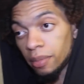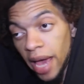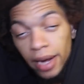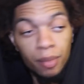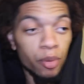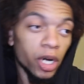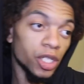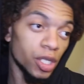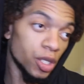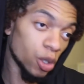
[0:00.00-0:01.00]
Bad
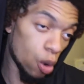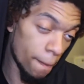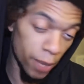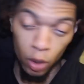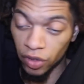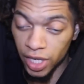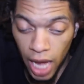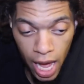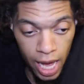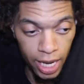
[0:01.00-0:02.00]
impressions on both
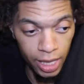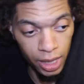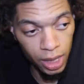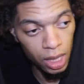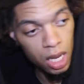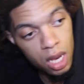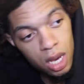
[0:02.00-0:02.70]
sides.